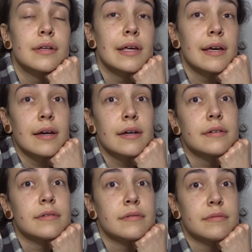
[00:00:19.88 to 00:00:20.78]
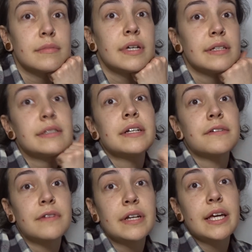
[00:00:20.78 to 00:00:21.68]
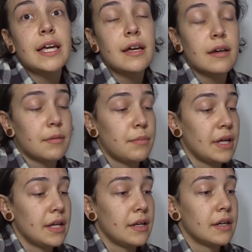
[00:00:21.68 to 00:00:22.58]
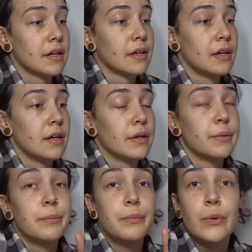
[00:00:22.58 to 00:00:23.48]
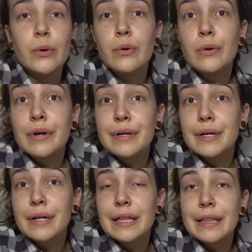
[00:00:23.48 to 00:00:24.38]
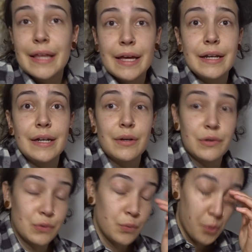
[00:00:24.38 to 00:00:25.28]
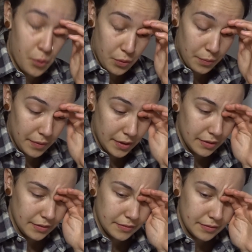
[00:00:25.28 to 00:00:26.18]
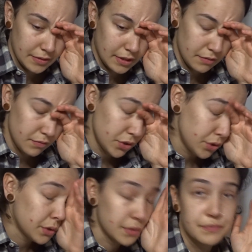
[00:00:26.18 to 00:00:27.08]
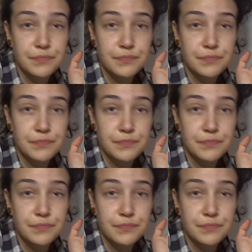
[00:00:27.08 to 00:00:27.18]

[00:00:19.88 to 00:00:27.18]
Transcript: Yeah, it's definitely been more than warm, that's for sure.